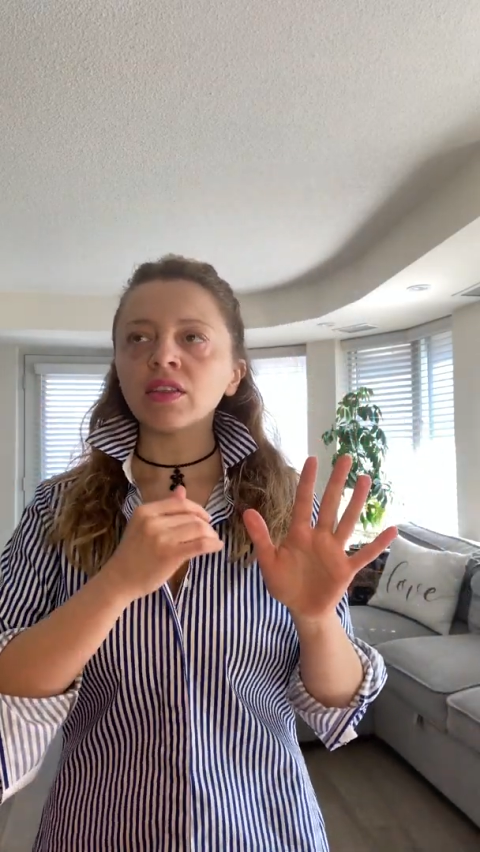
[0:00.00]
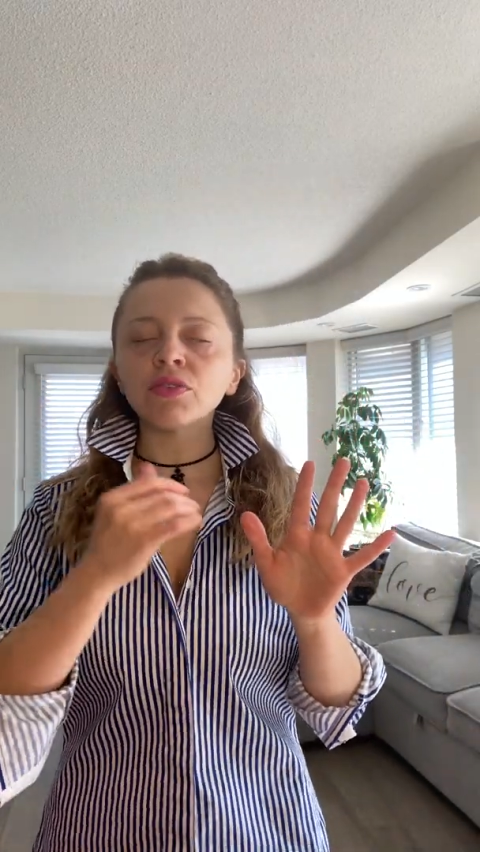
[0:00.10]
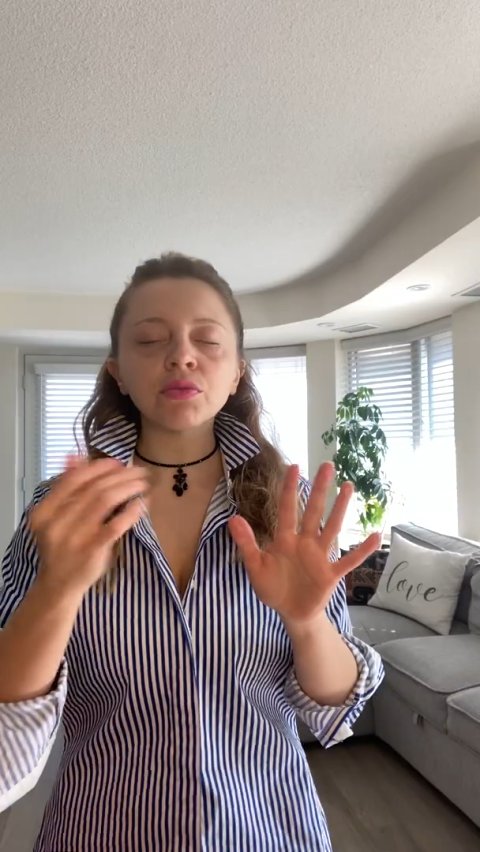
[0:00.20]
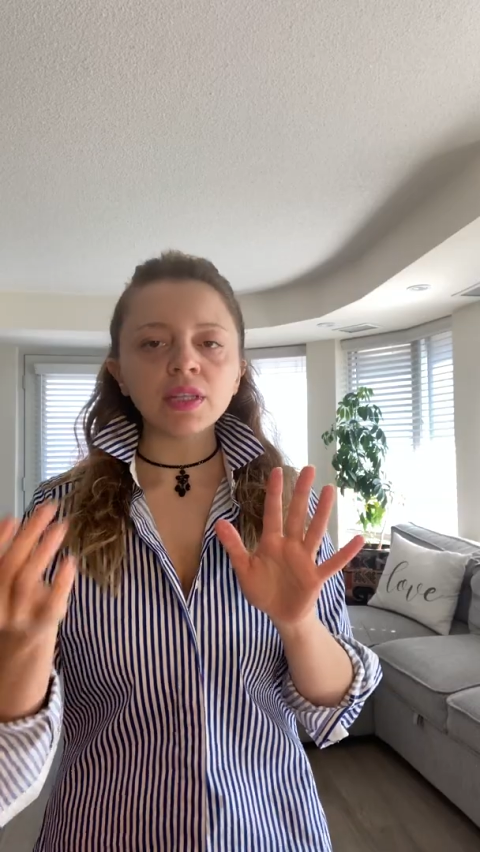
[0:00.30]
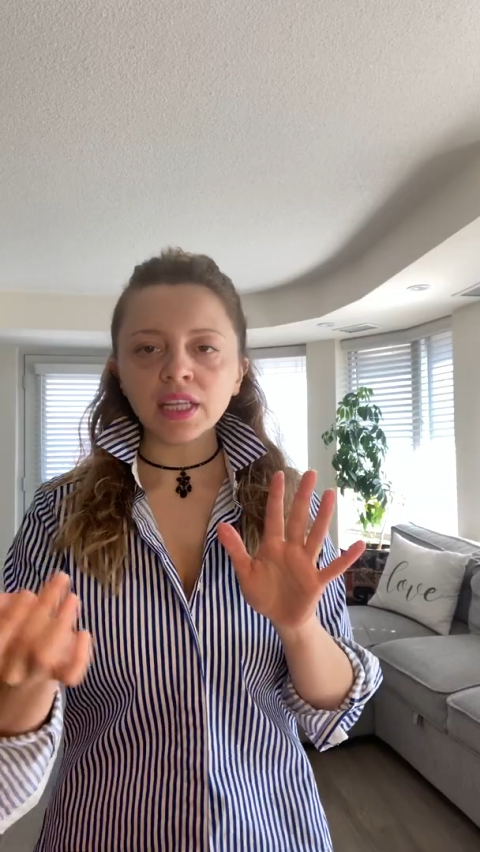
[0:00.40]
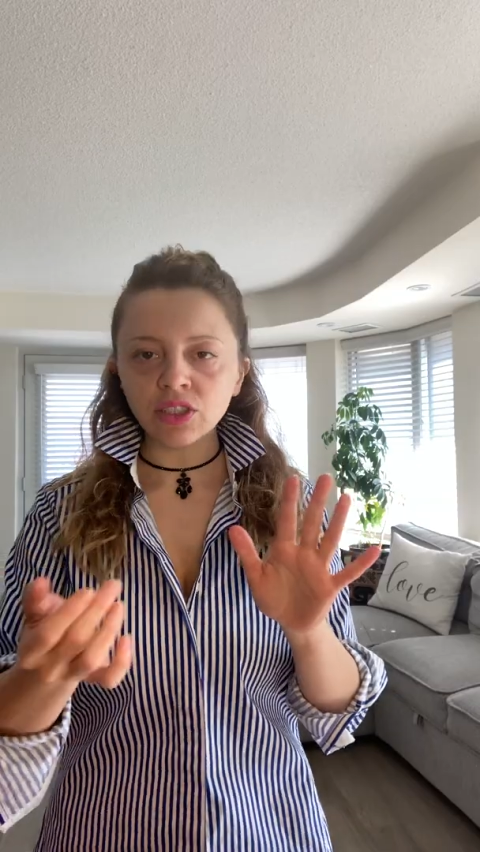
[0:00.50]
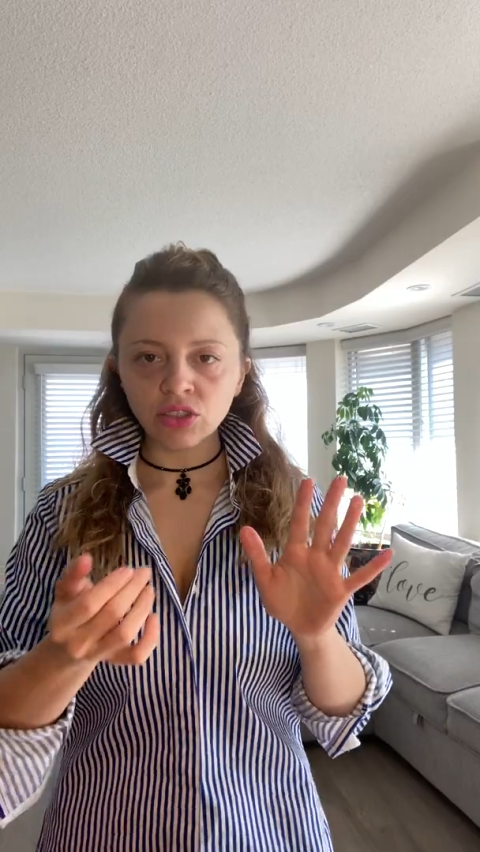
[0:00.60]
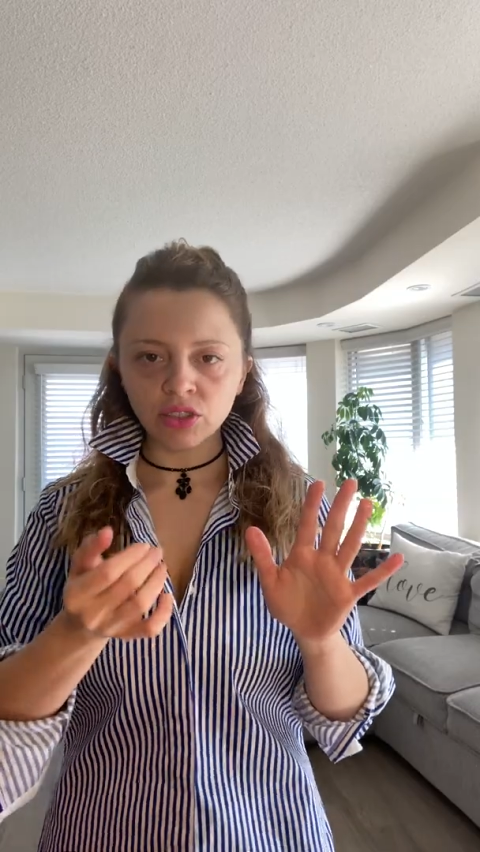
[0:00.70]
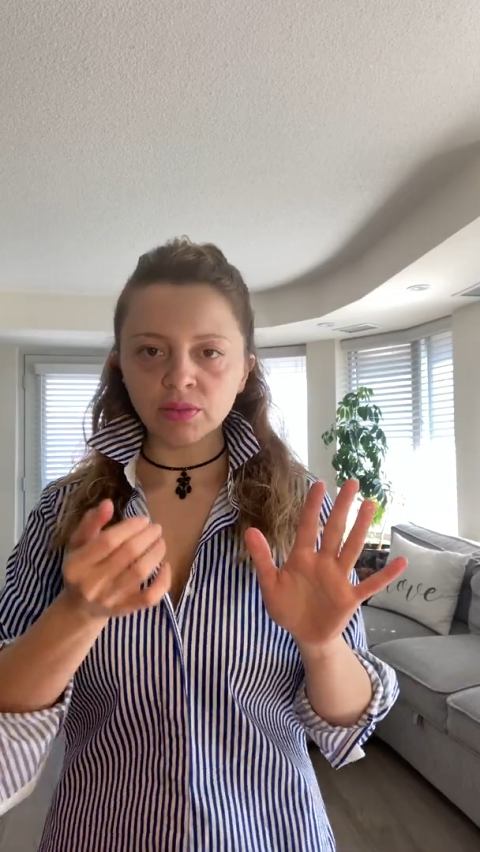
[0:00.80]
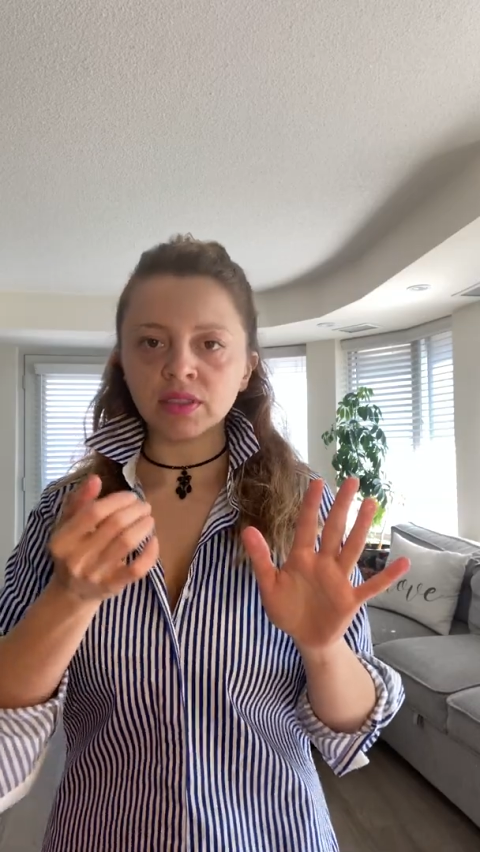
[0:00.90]

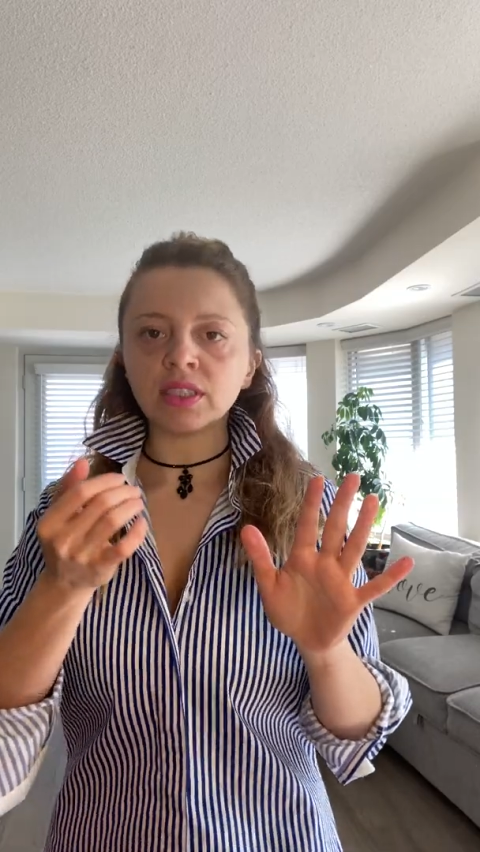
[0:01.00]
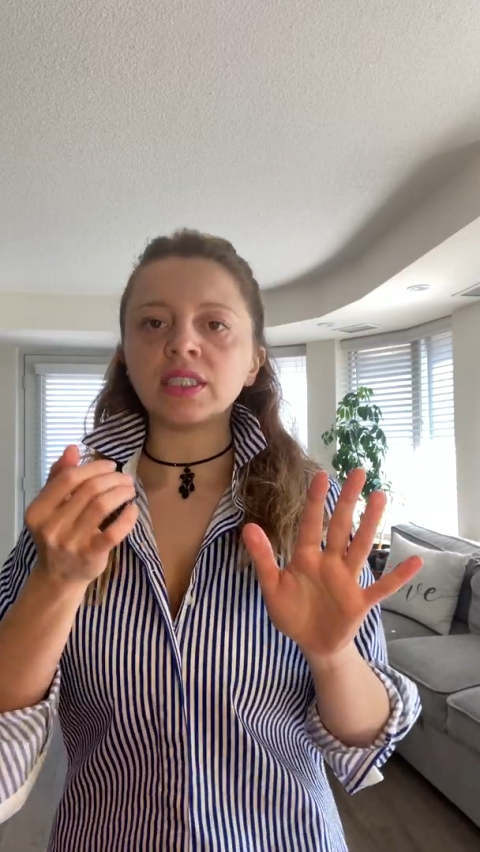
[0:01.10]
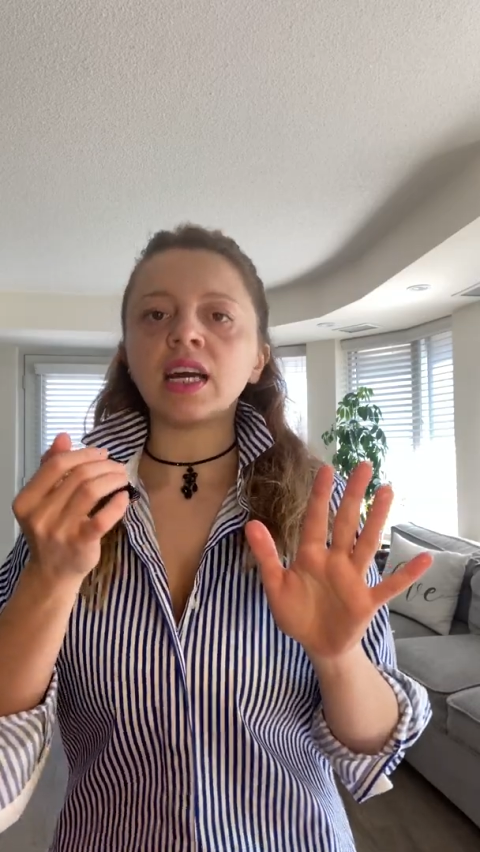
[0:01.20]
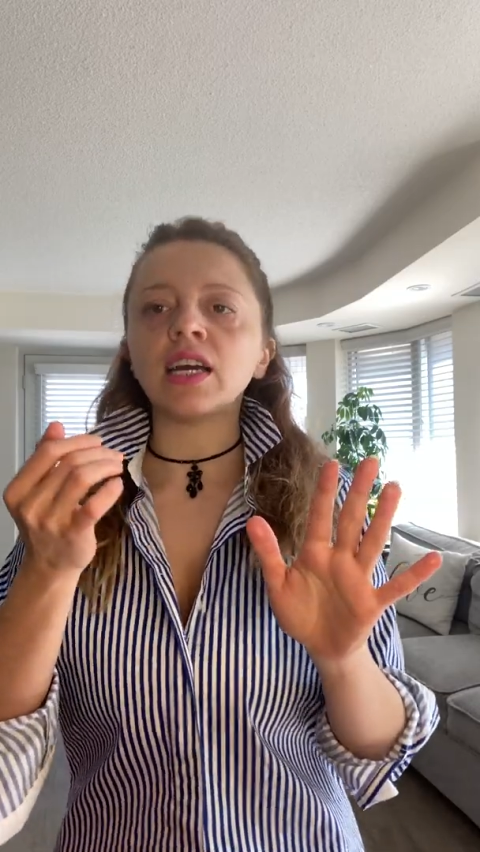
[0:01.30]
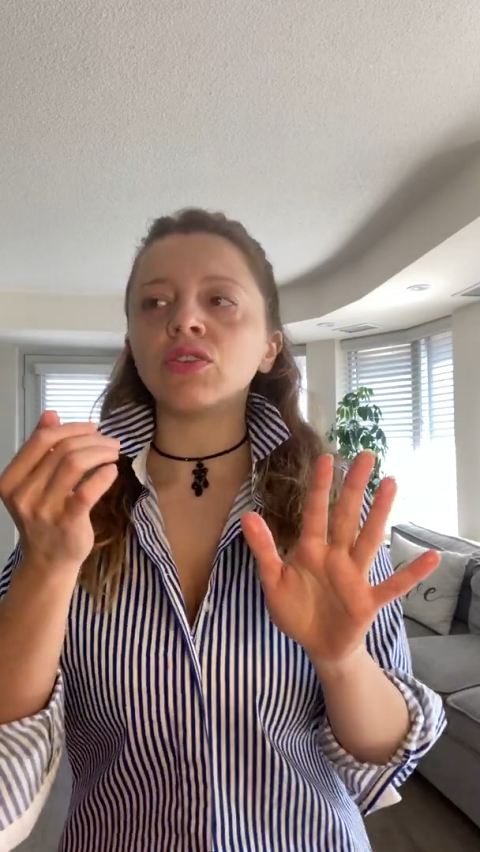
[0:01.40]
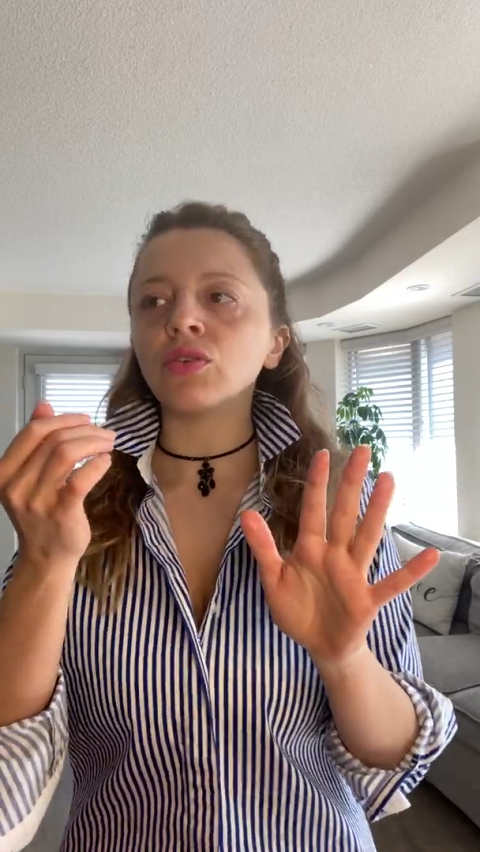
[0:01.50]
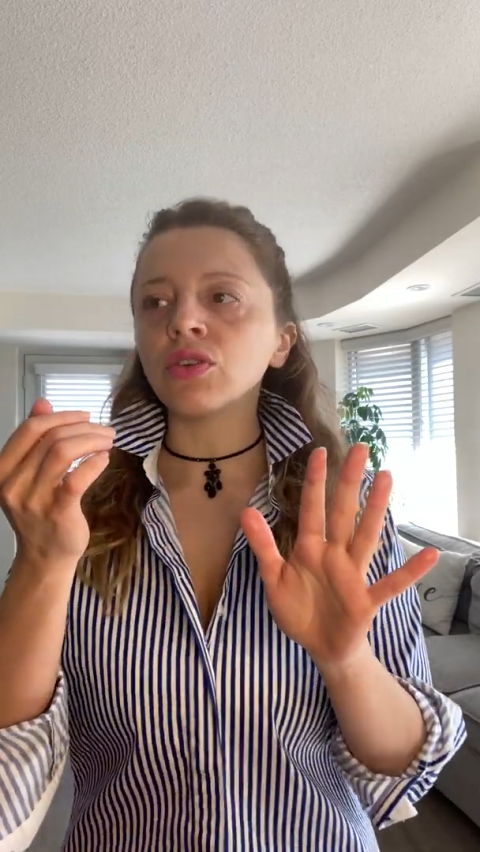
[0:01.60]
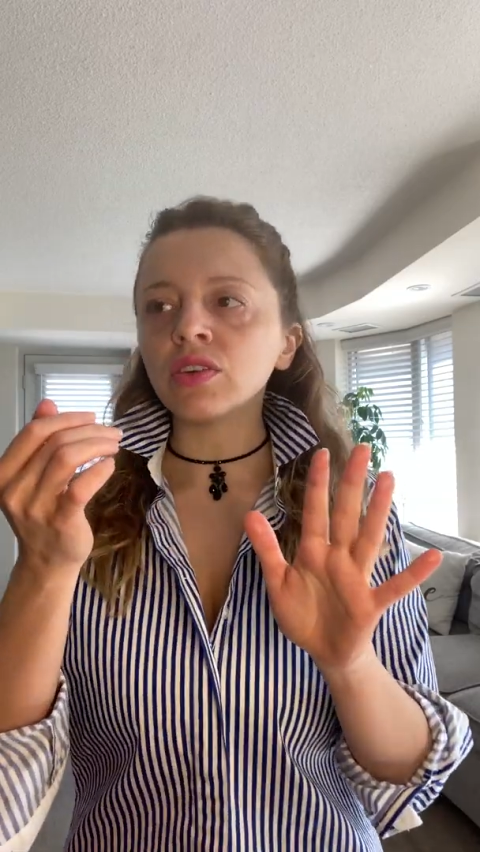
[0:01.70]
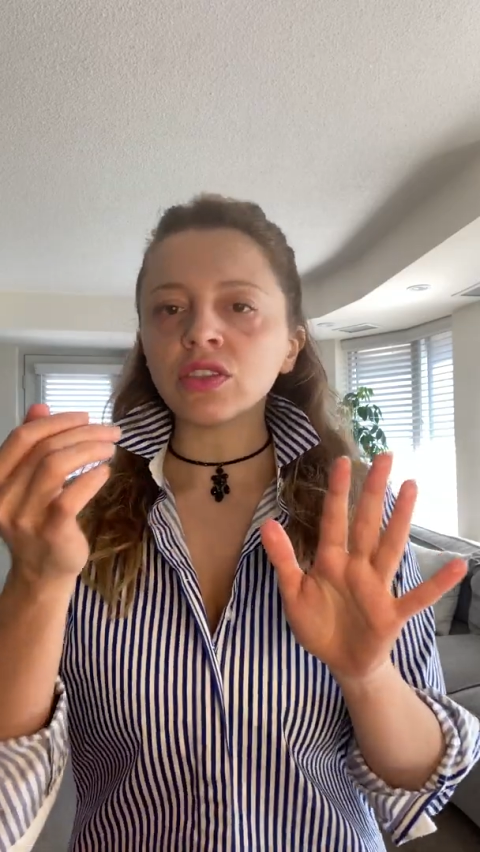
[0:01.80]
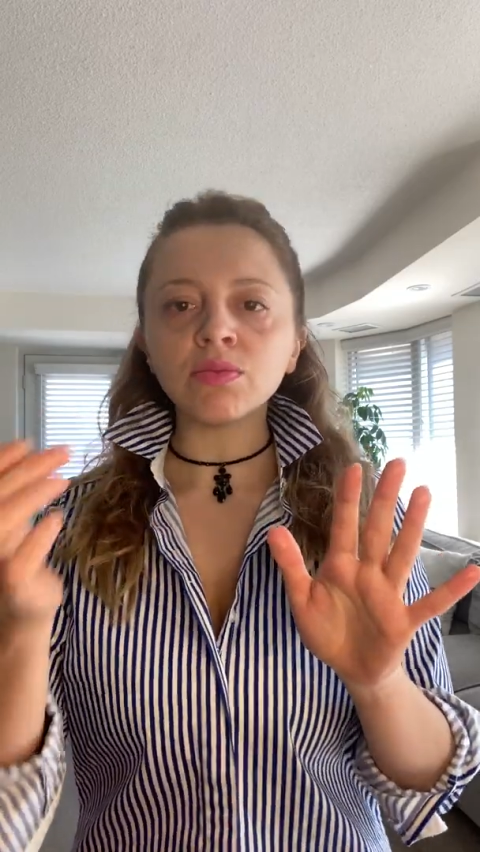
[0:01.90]
relationship isn't done, or
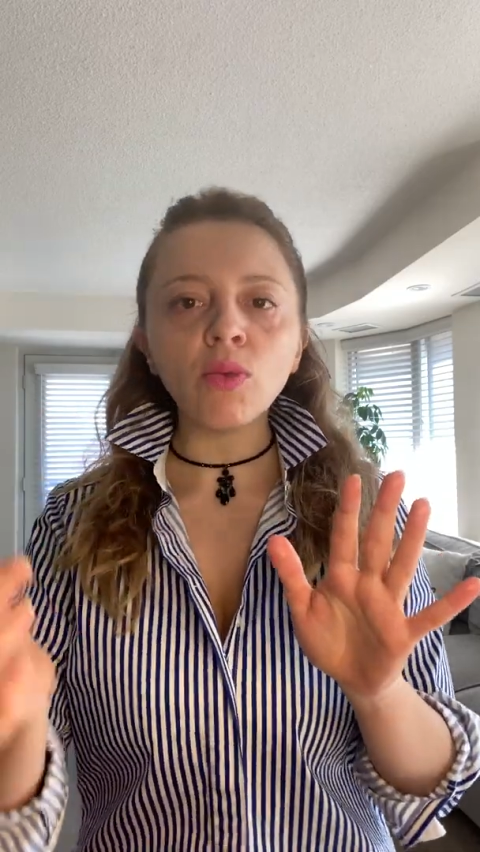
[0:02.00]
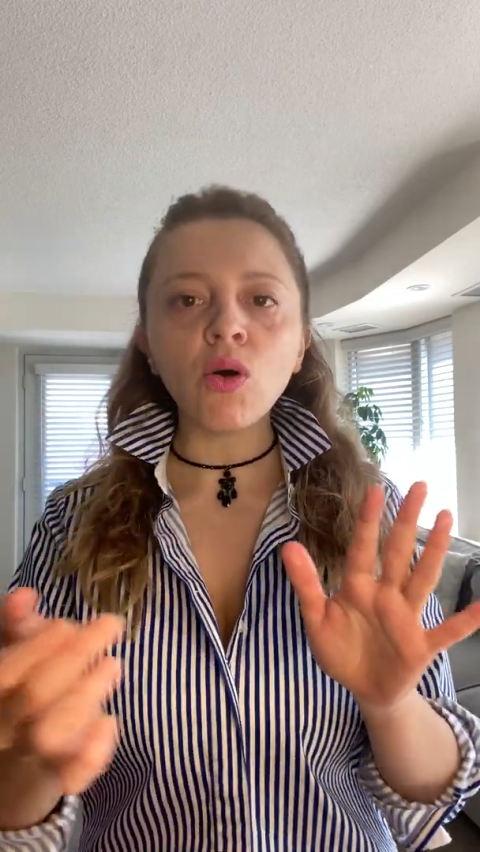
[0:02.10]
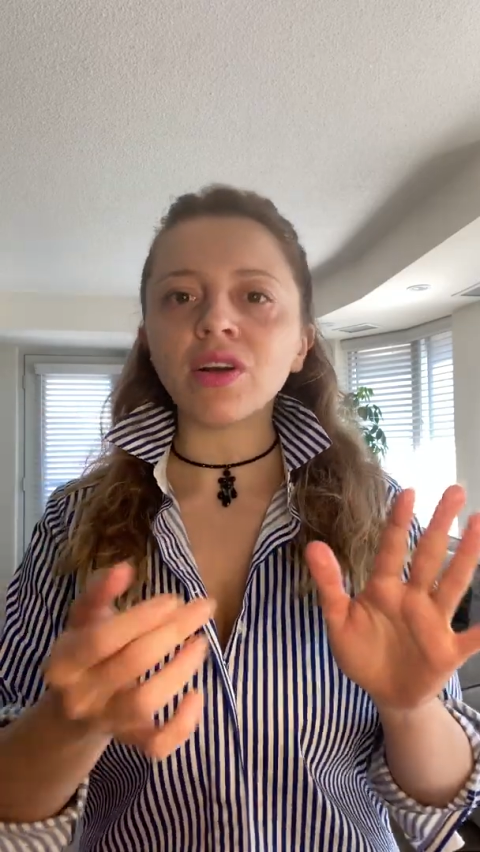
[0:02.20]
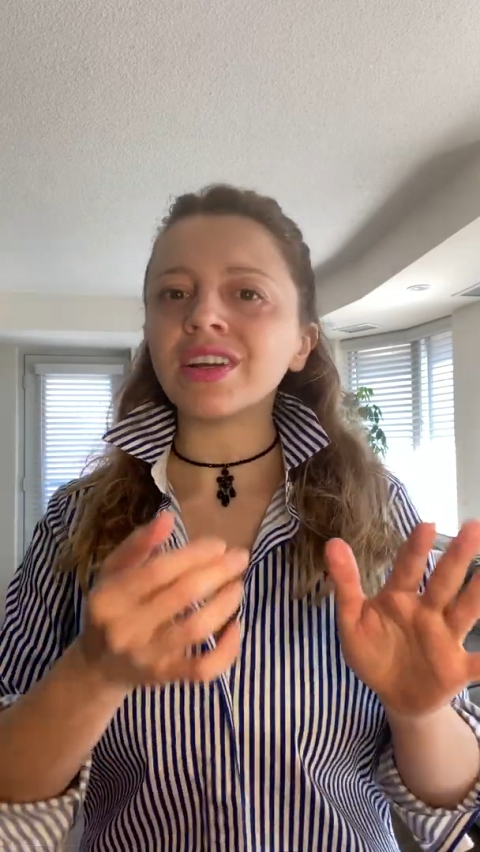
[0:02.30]
there's more.